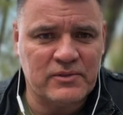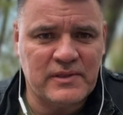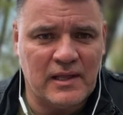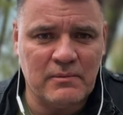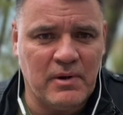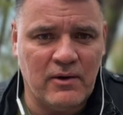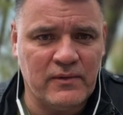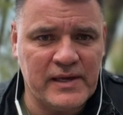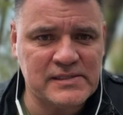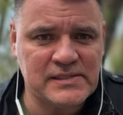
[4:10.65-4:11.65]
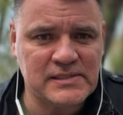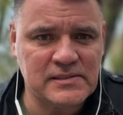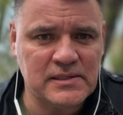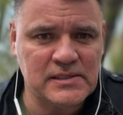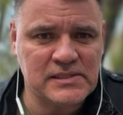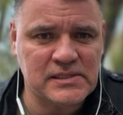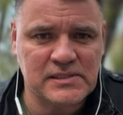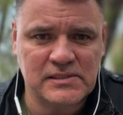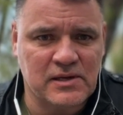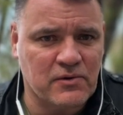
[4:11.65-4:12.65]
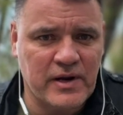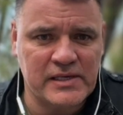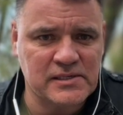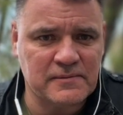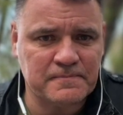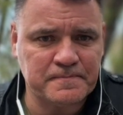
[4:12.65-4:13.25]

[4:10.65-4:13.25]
tell about this. This is crazy.